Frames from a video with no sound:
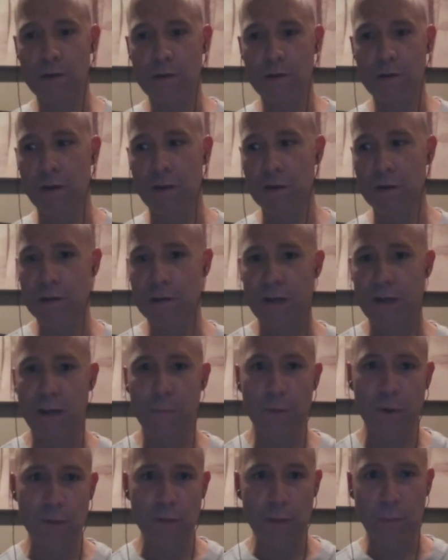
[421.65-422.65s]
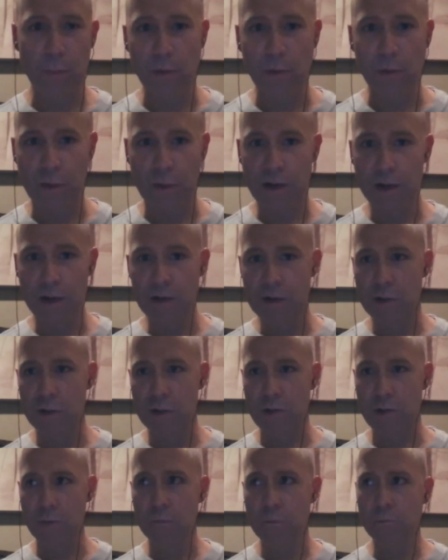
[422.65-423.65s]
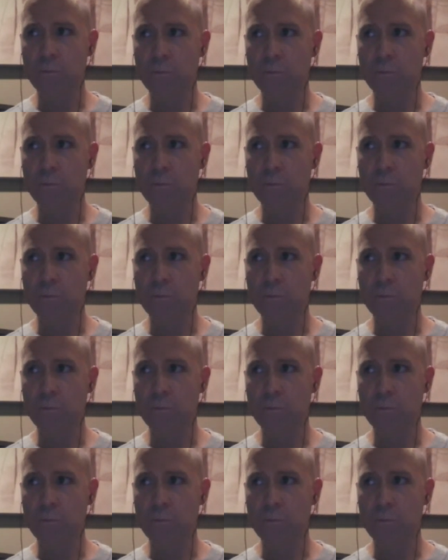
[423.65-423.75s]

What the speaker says: center stamp on them already. So